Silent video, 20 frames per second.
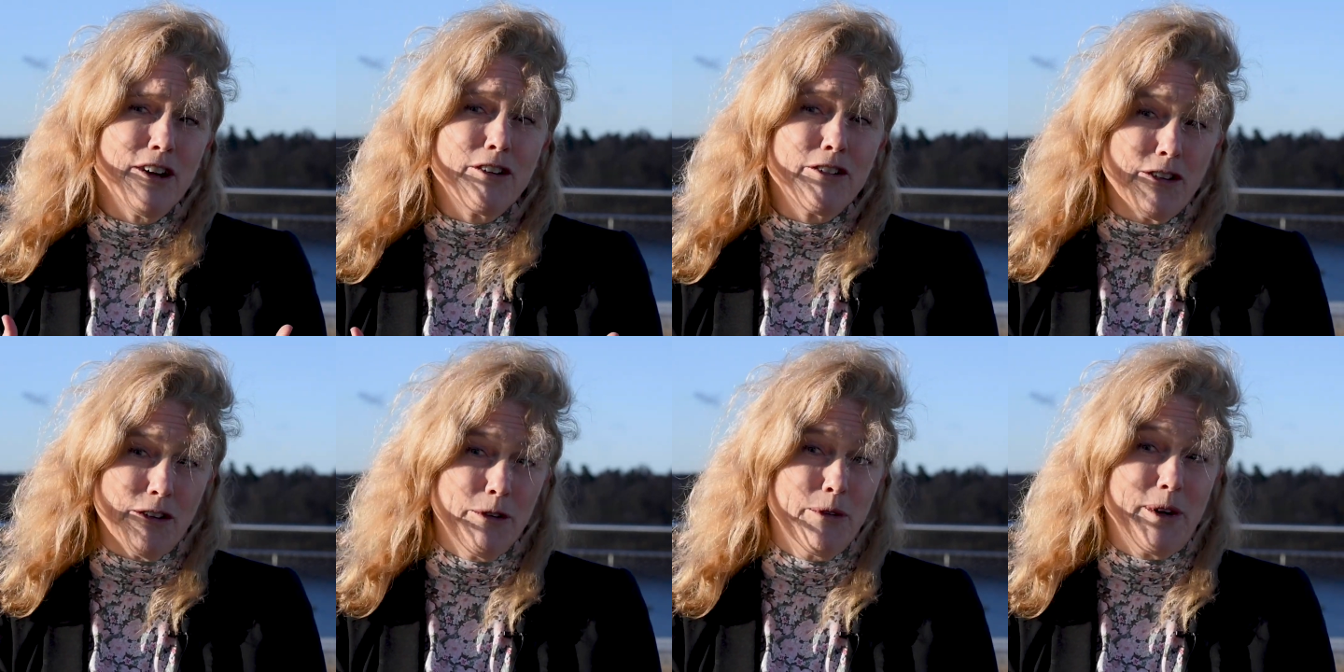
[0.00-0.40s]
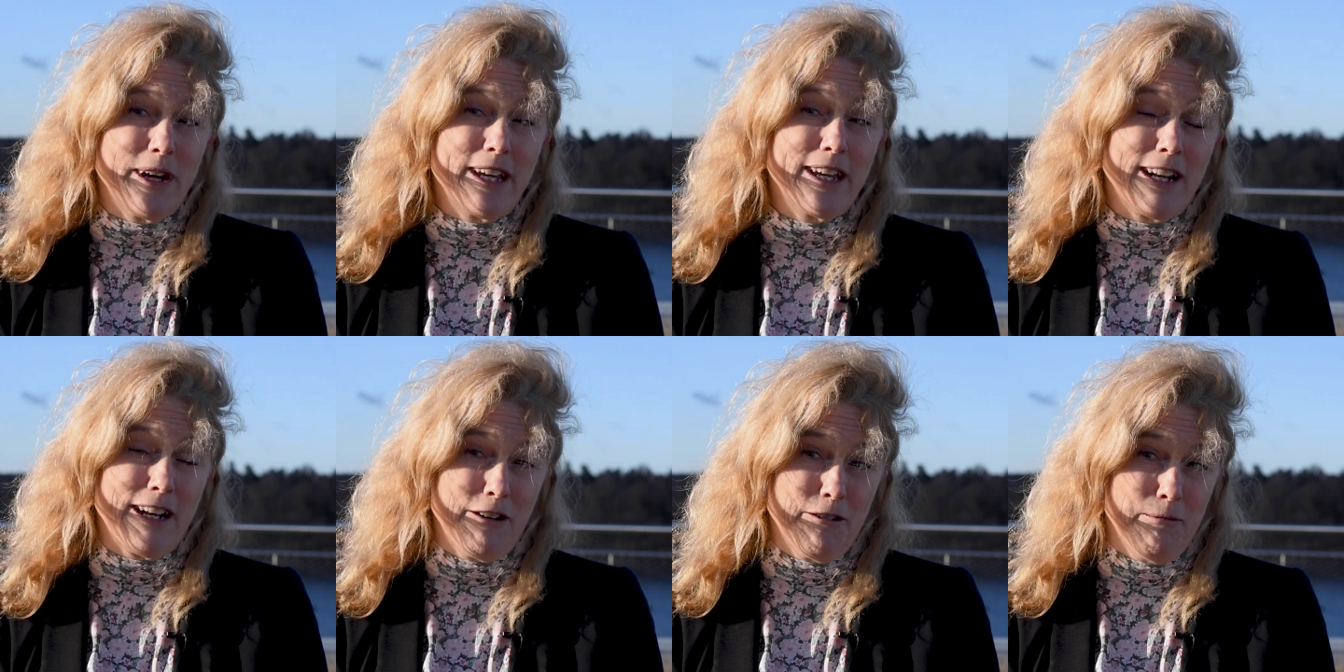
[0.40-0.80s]

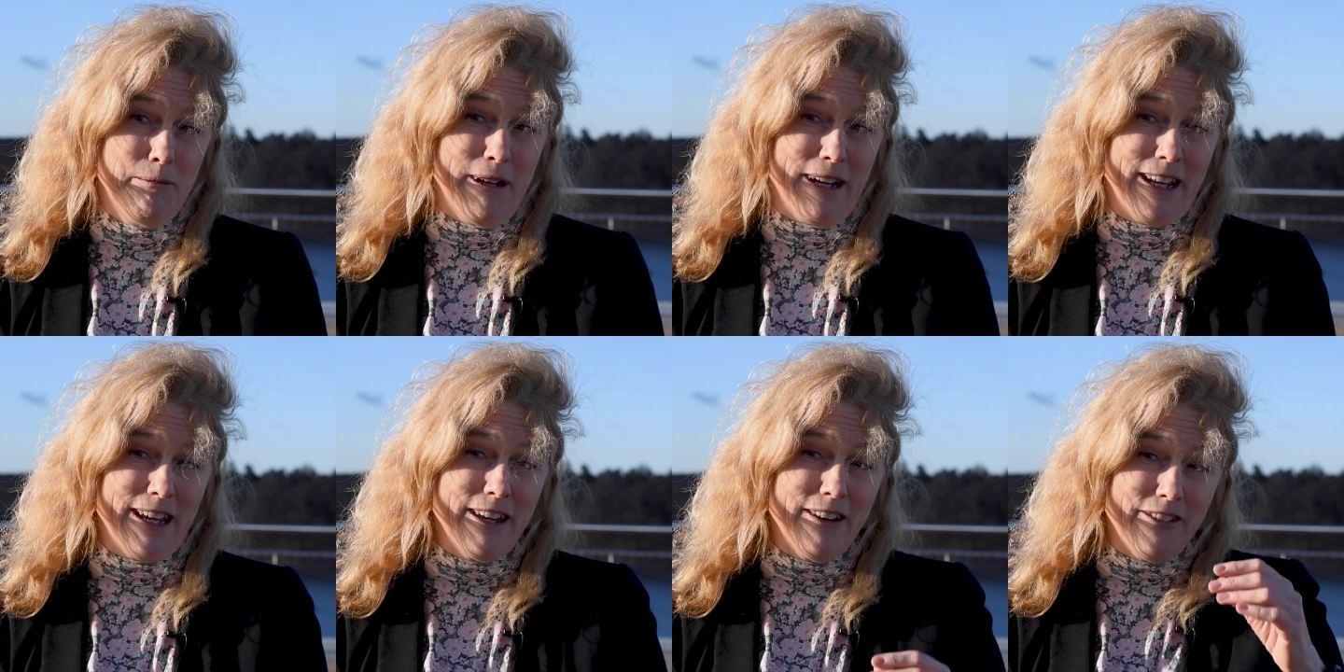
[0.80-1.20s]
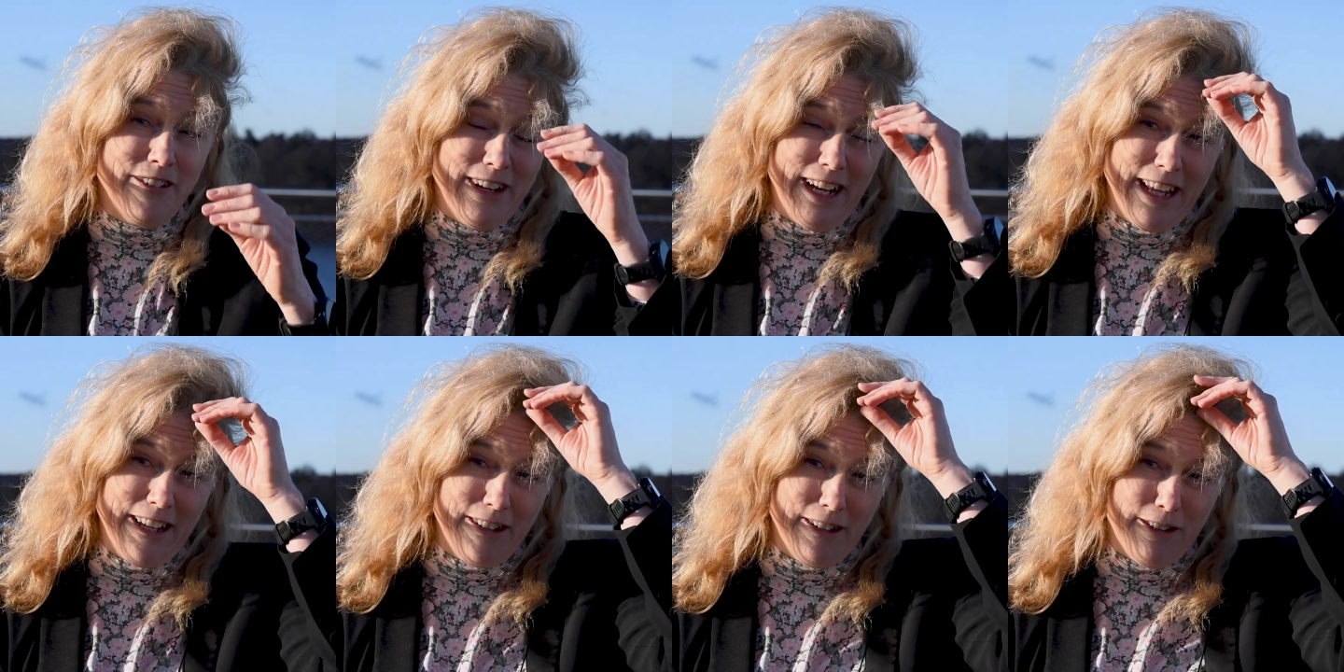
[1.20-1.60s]
growing globally
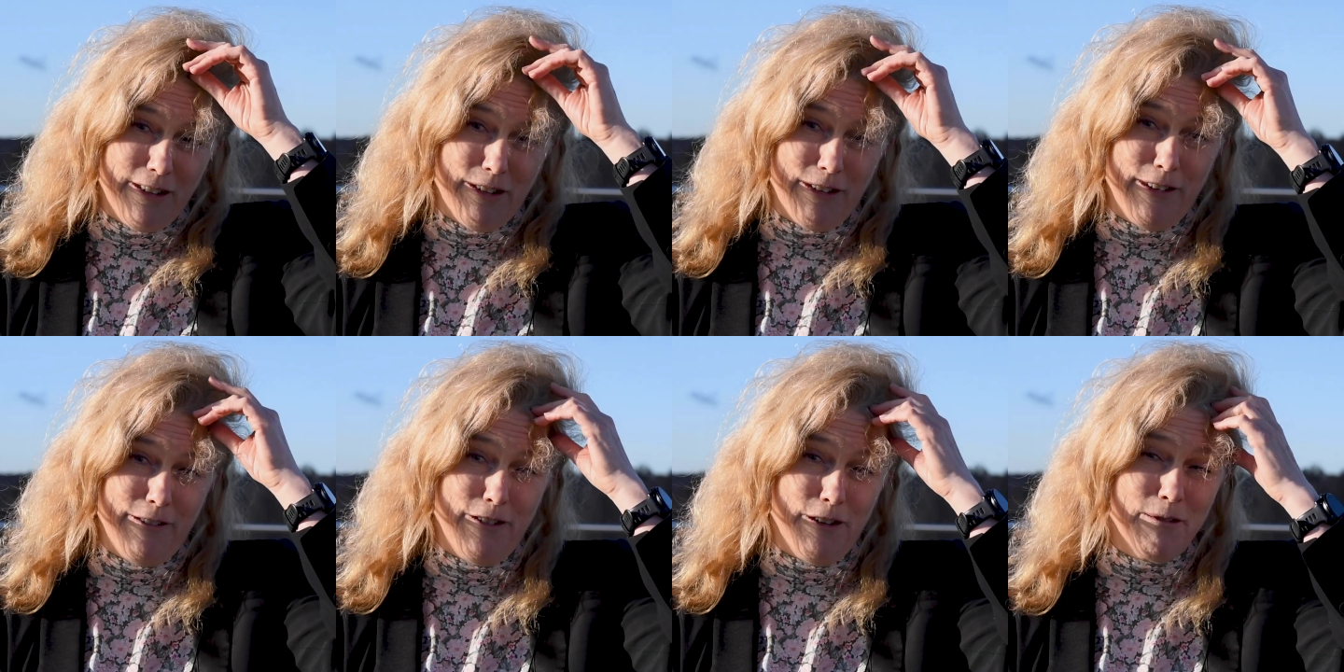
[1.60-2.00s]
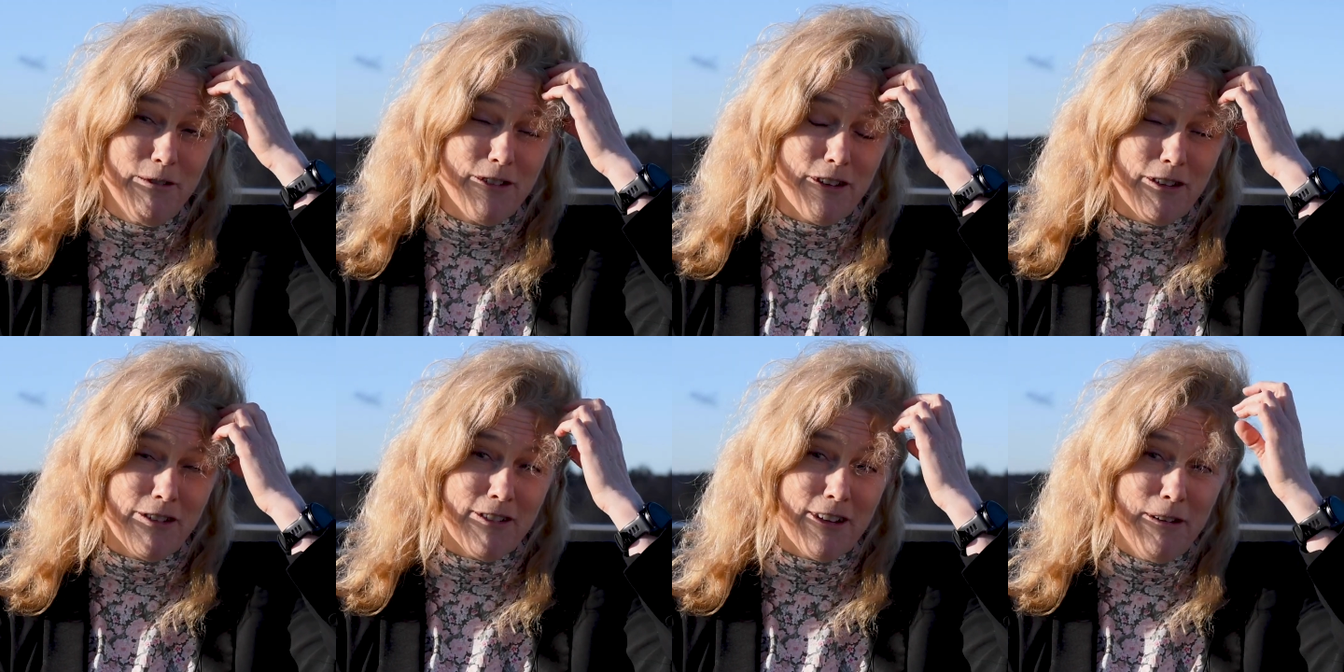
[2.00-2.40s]
related to the food
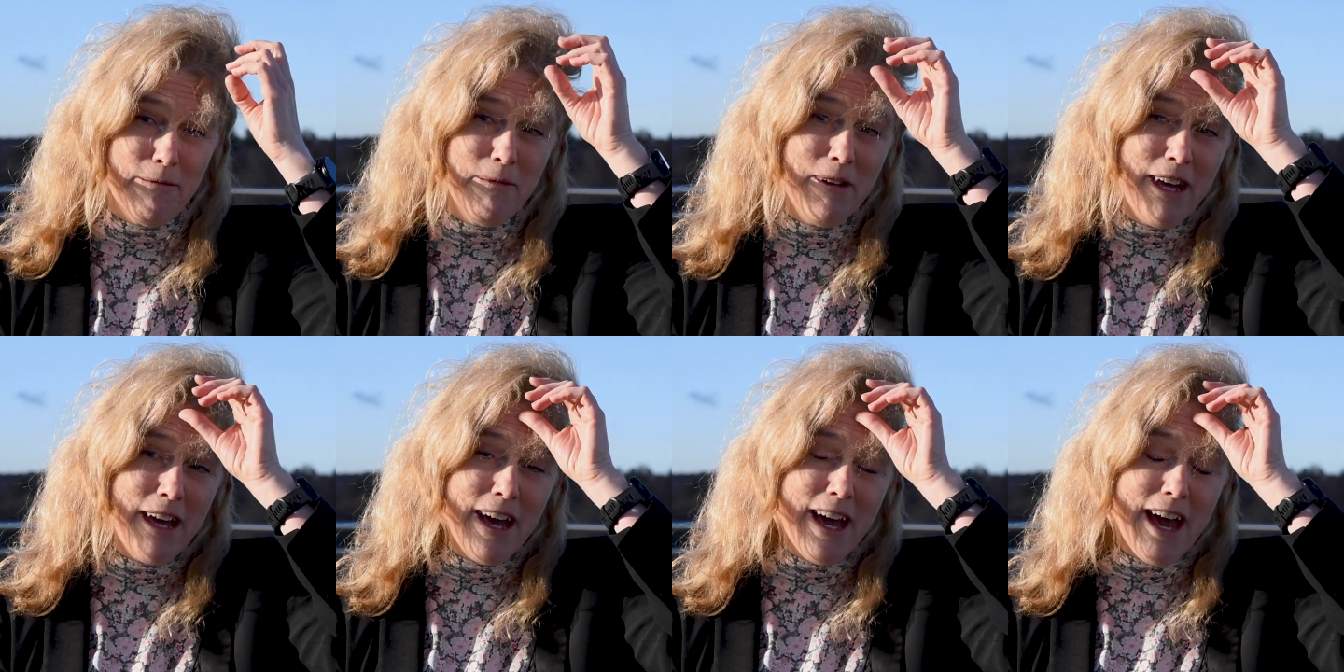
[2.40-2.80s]
system